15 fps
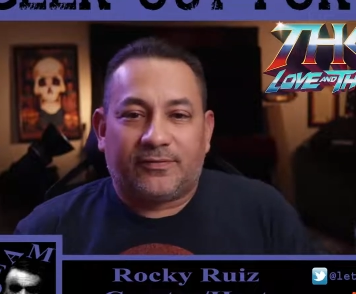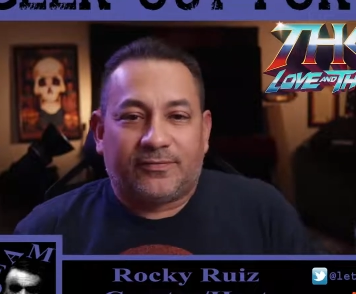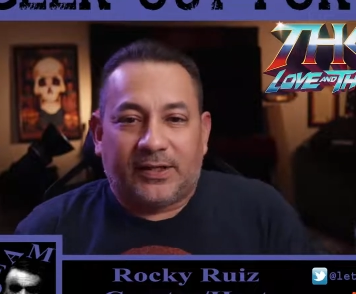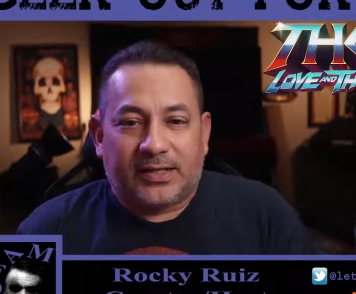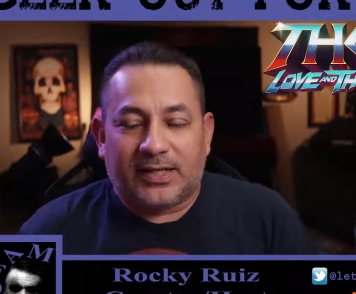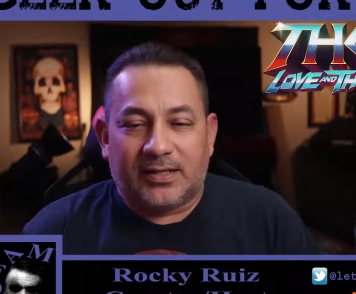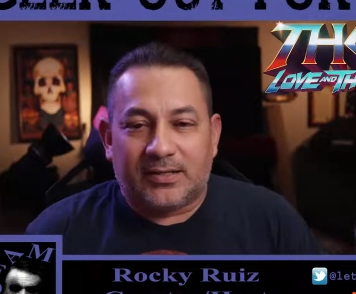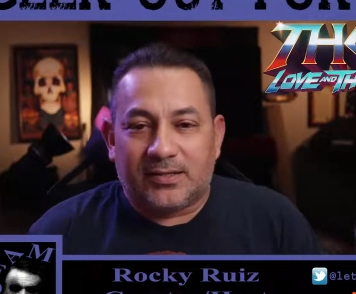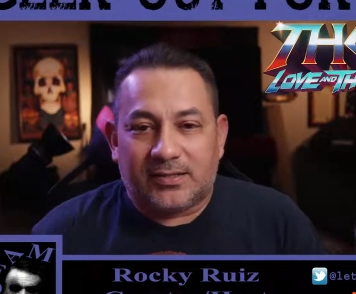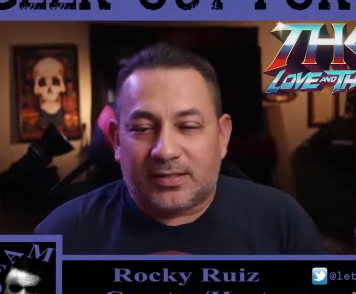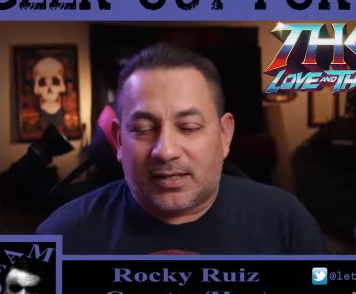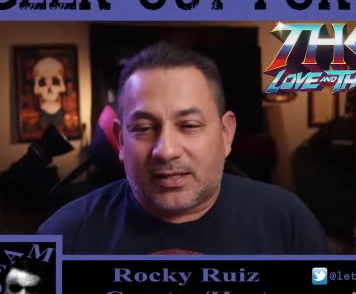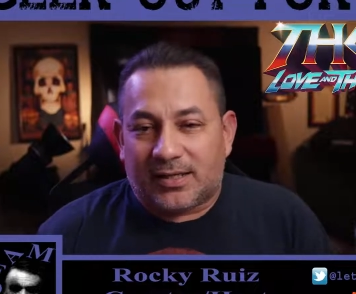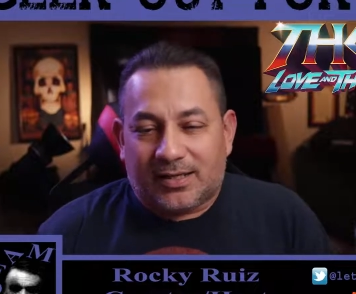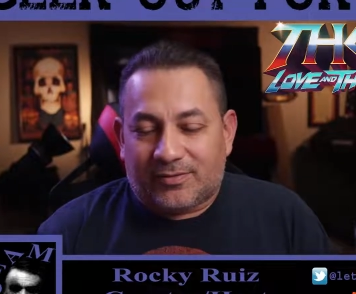Speaker 1: Fucking,
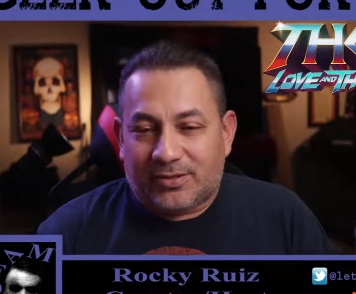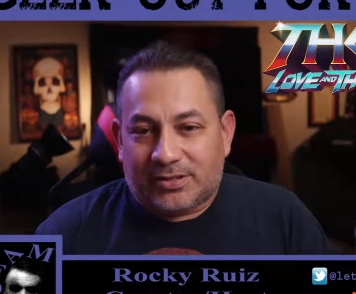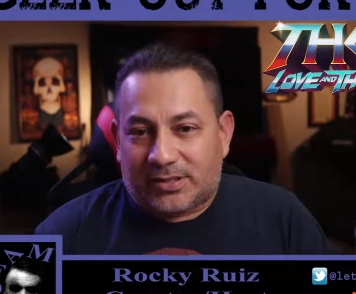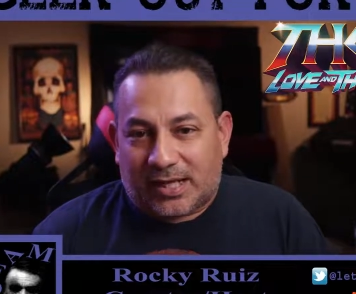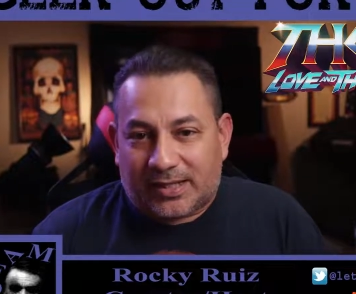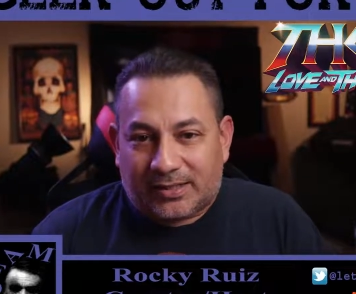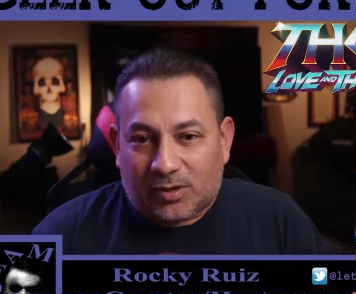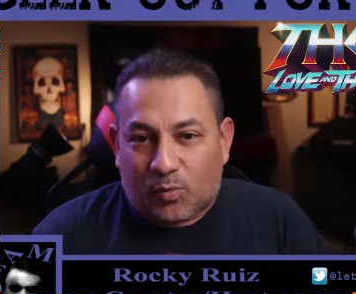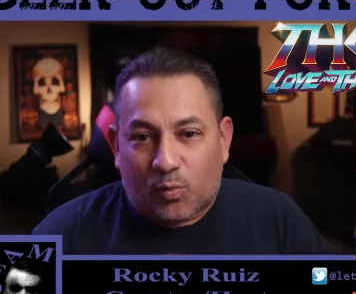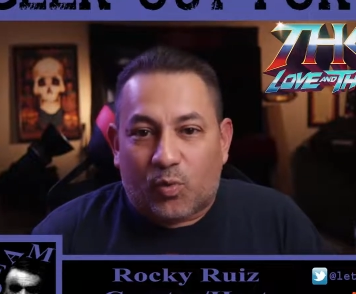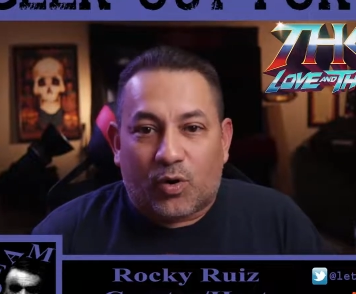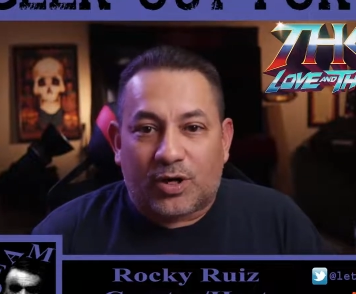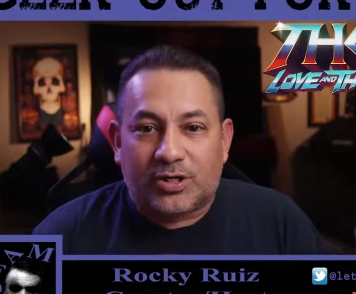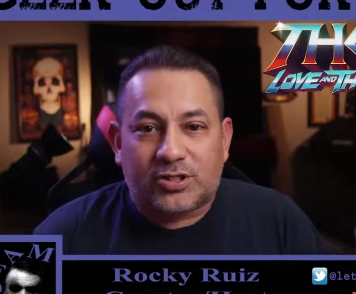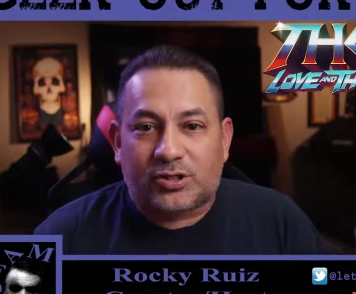it was like the
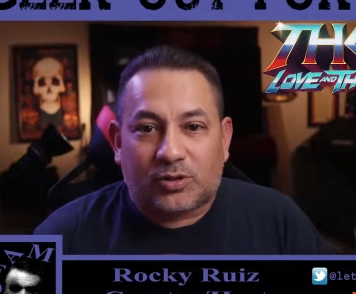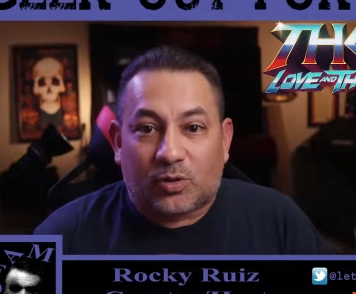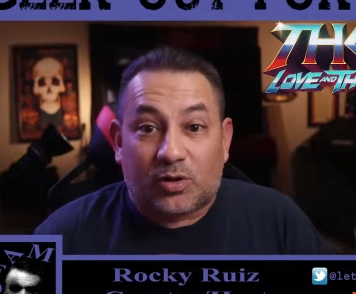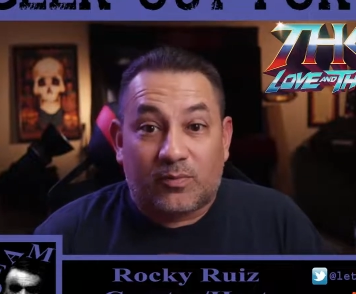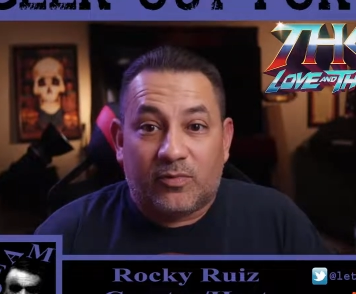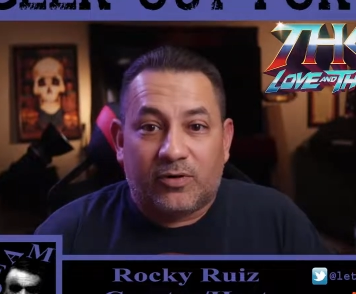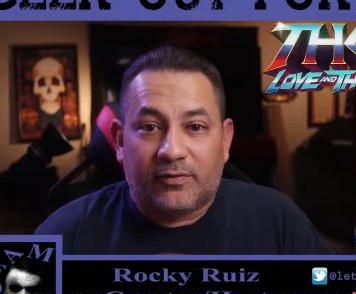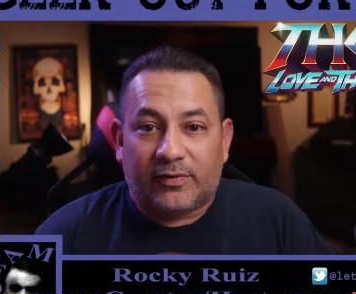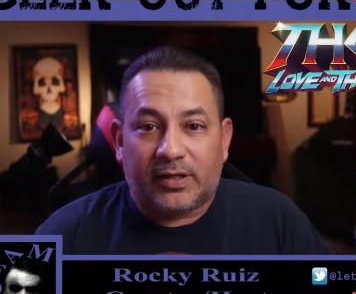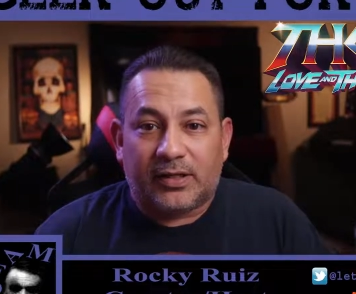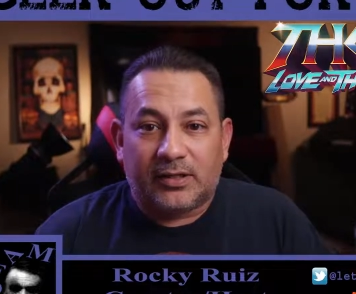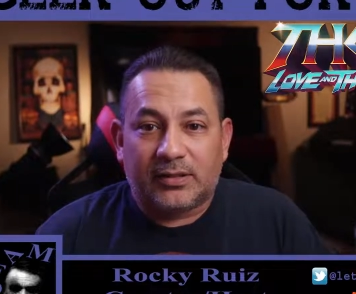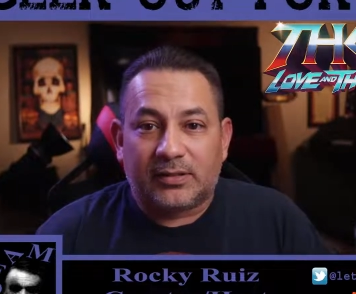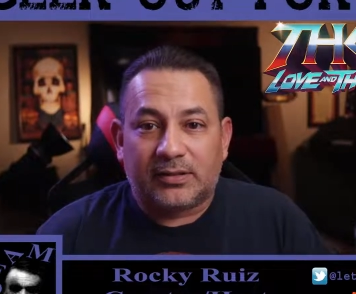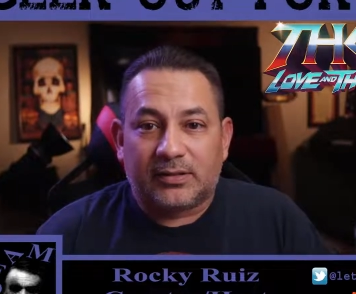worst Thor
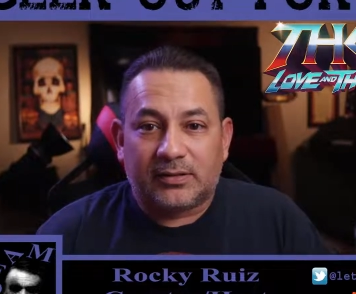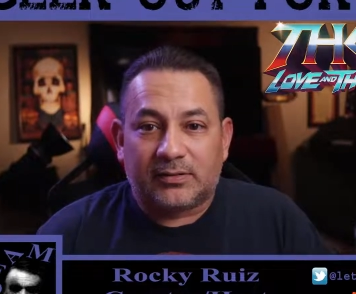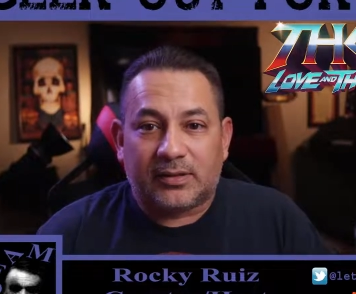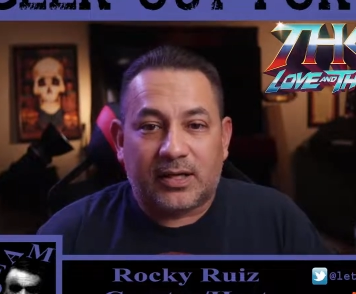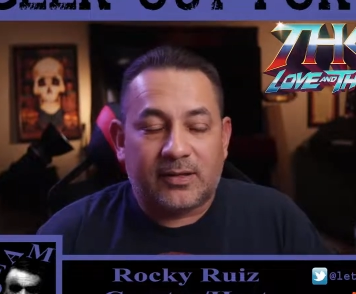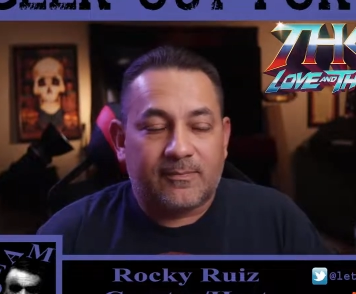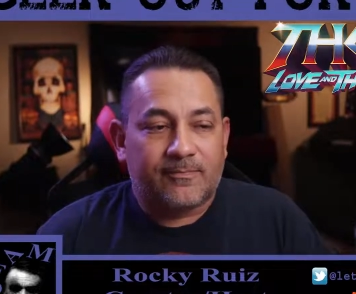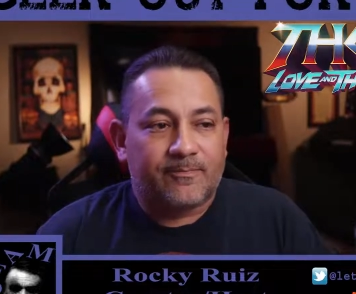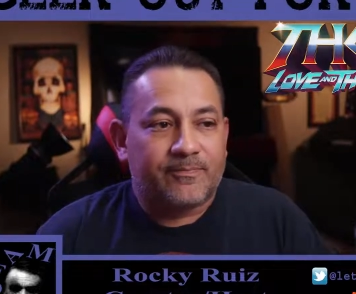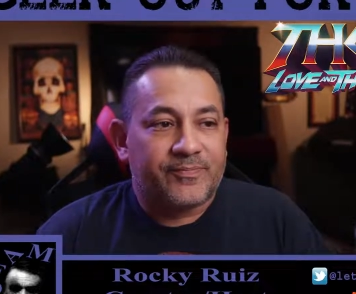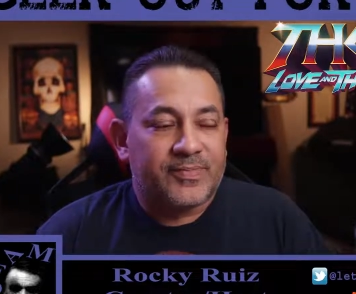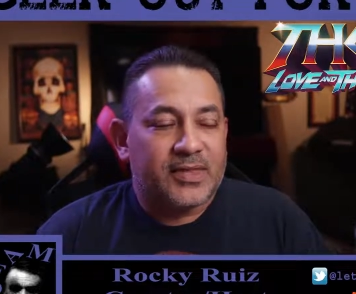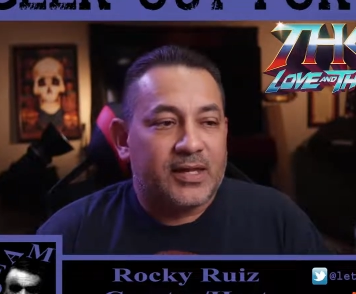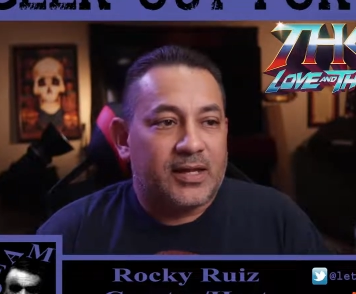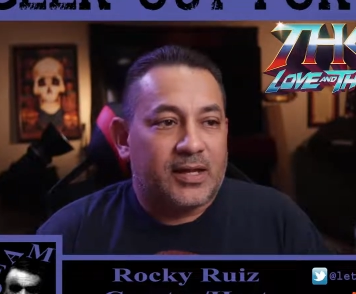movie. Right?
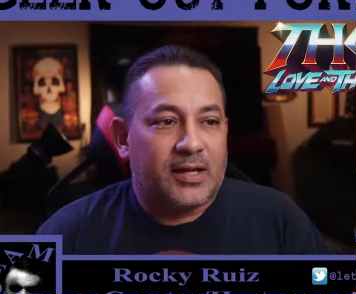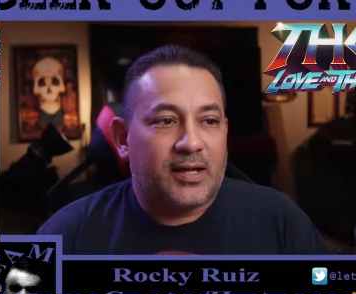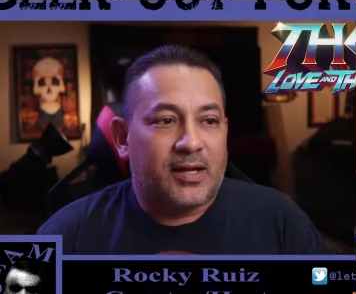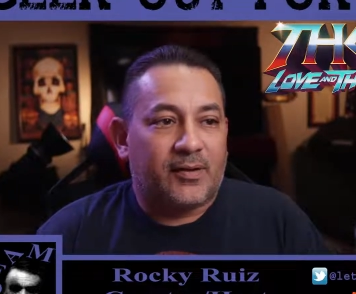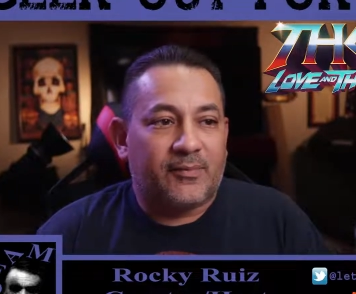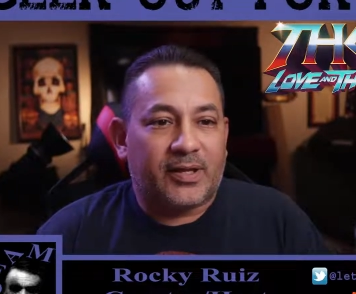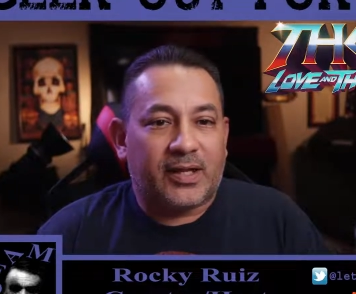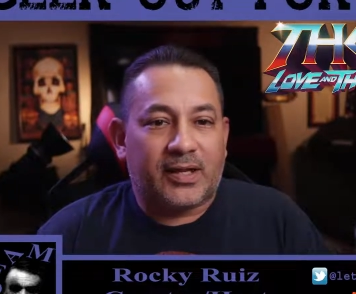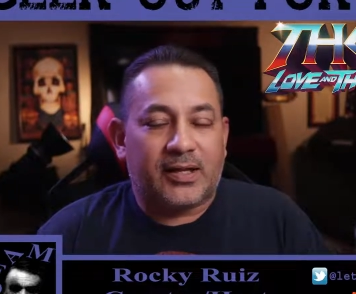Um,